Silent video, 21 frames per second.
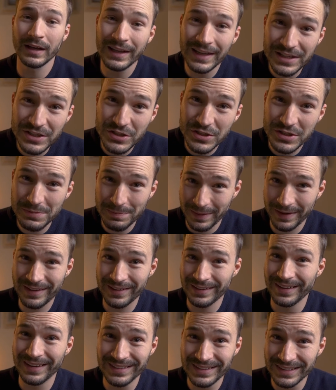Unless you're
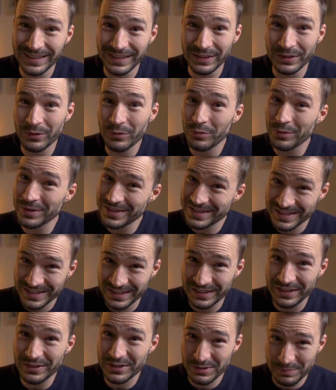speculating,
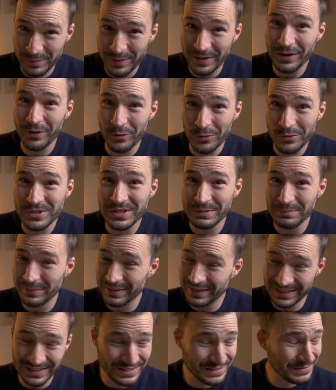which looks pretty awesome,
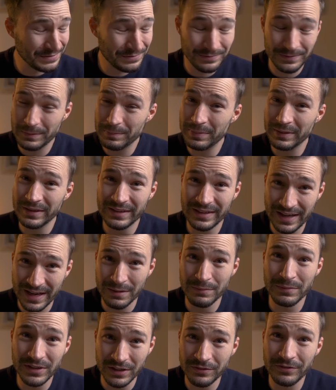but it's flippin'
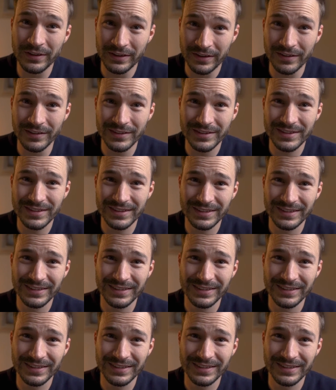damn difficult.